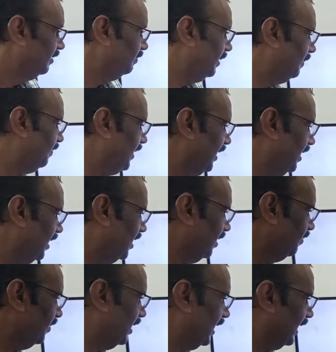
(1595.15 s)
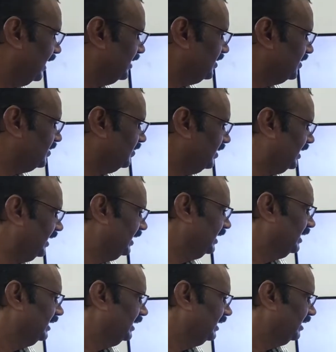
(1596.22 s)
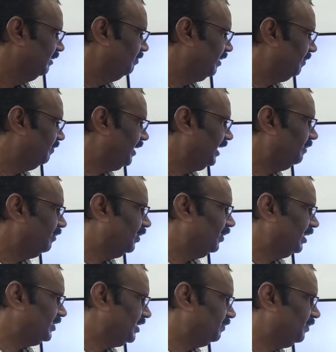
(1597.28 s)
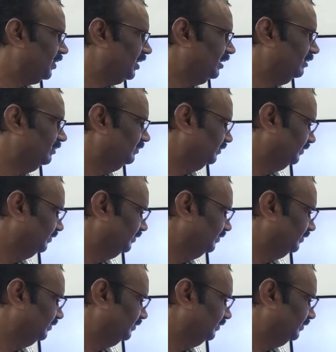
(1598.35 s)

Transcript: Peptide hormone attaches to the membrane bound receptor.